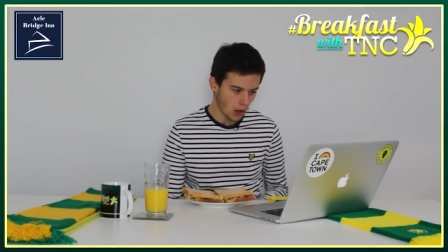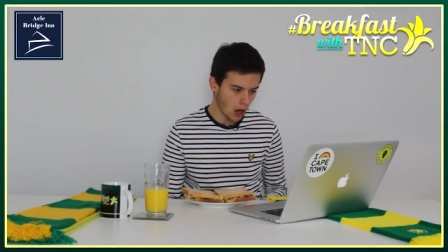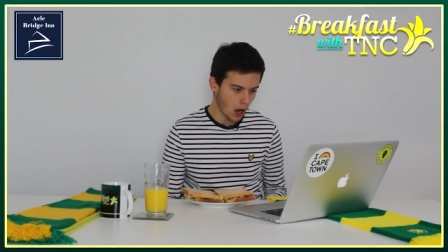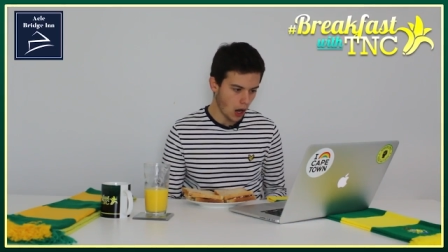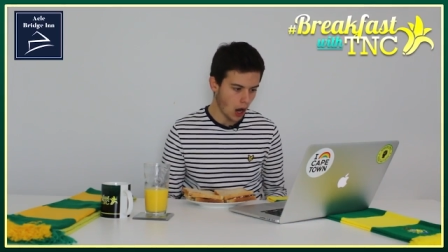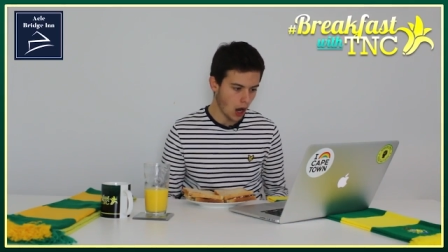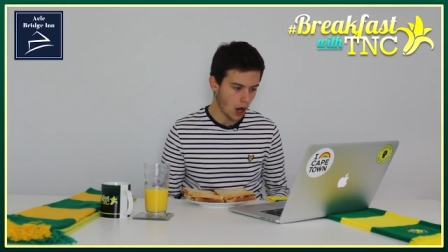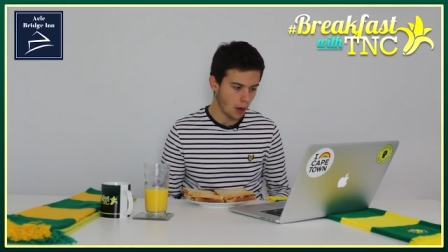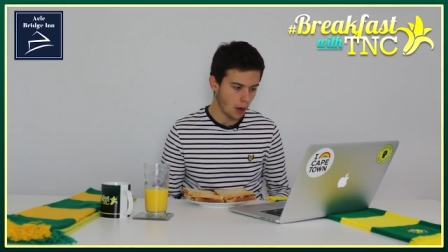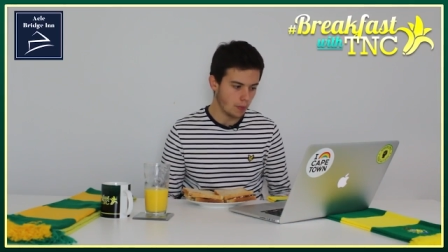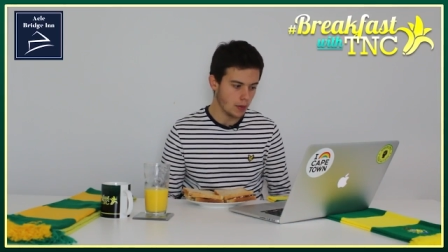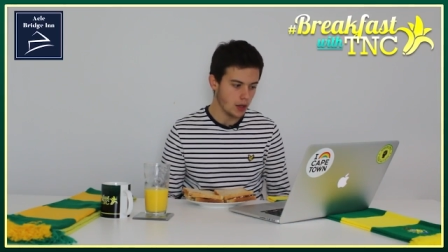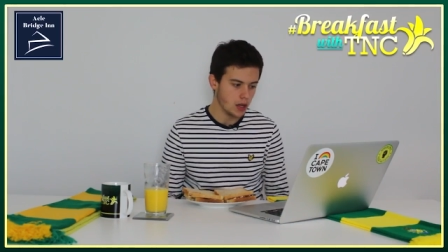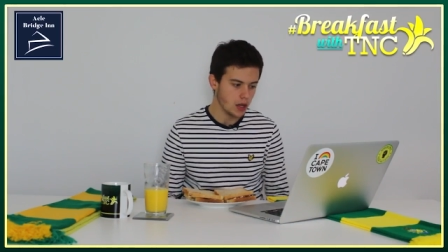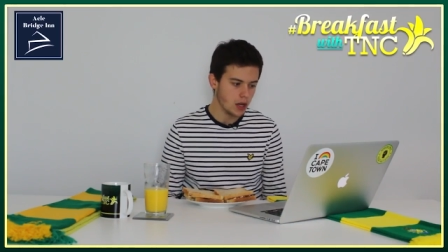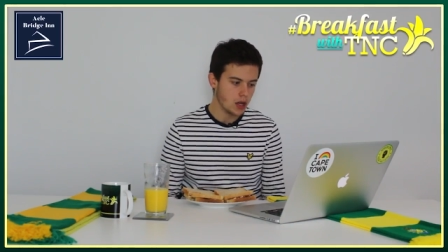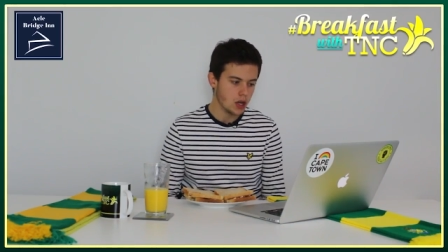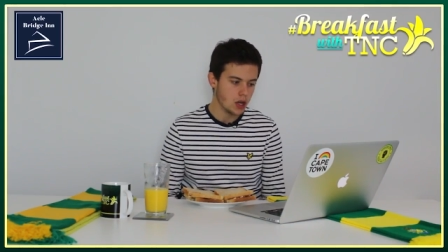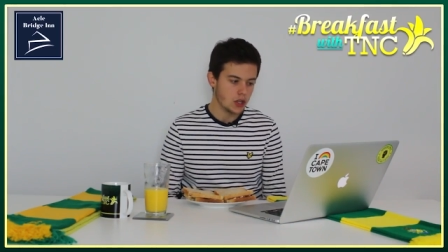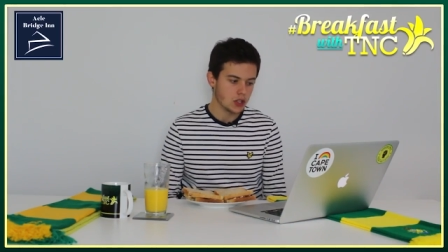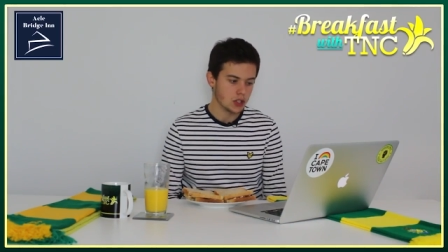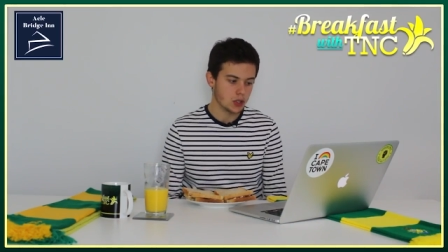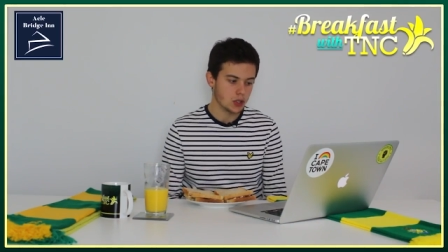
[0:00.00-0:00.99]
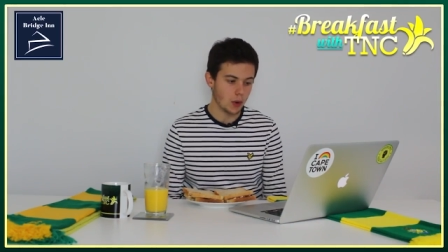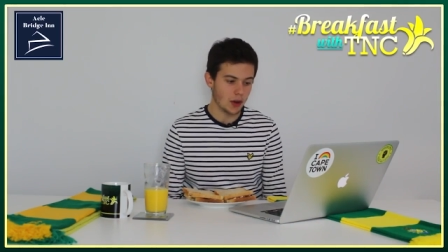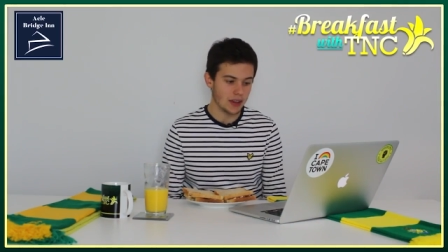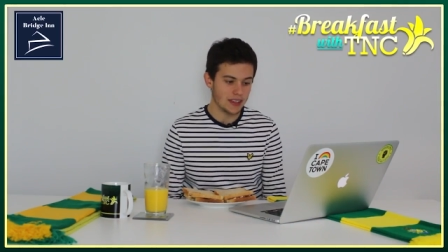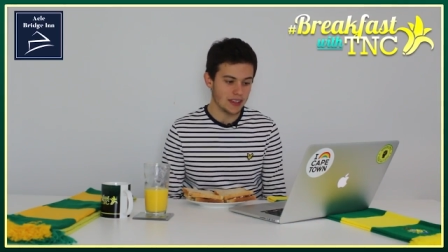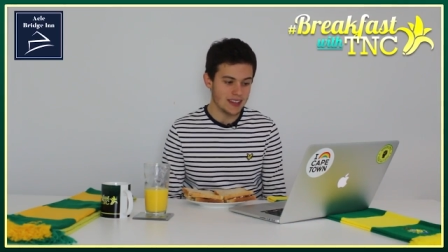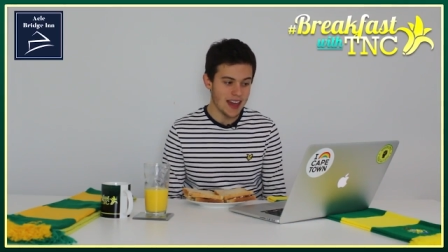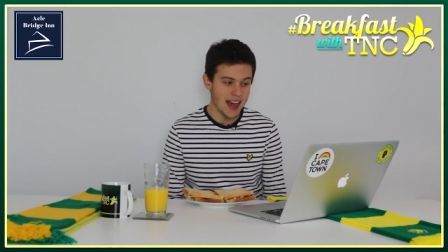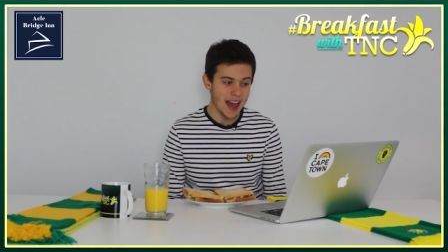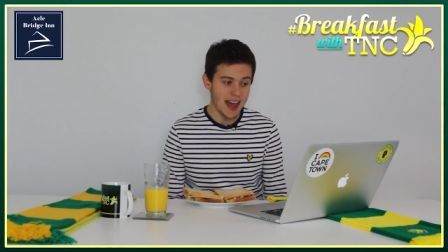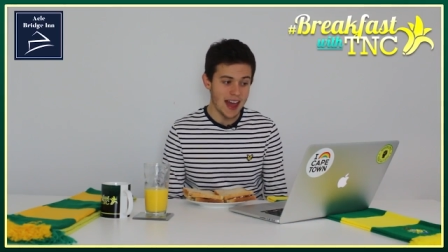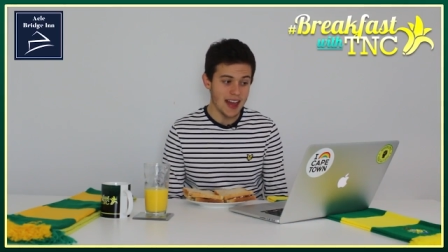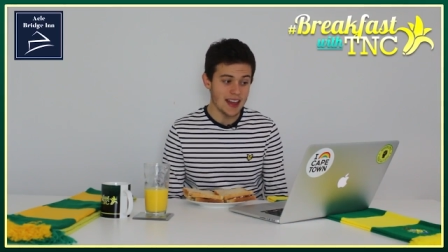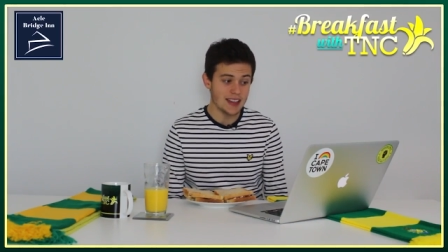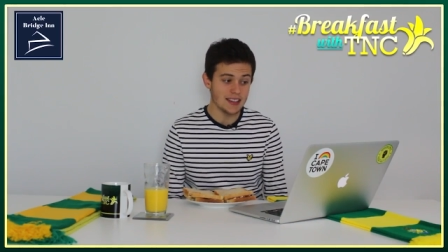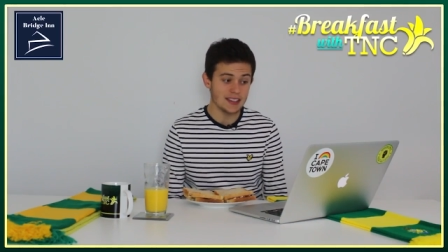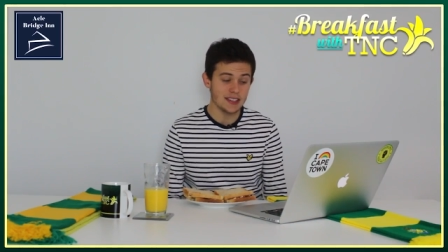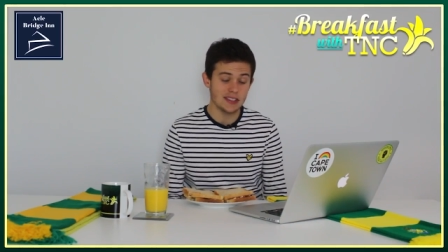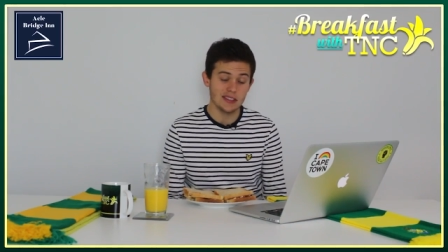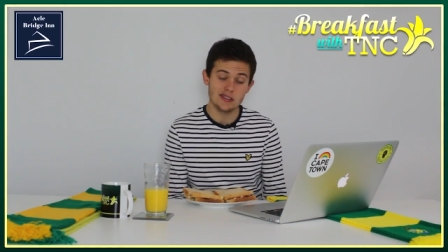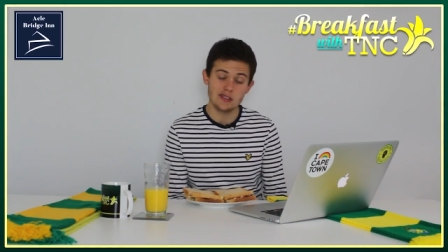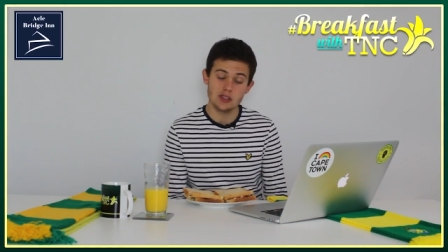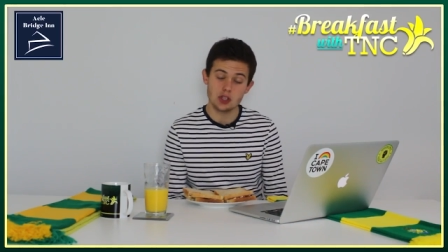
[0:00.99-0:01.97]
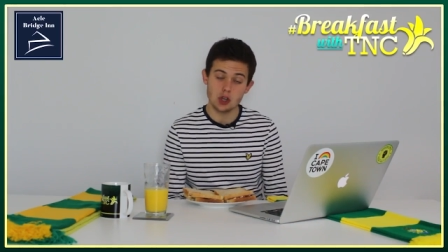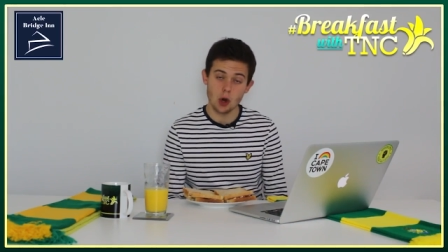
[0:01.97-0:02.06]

So I guess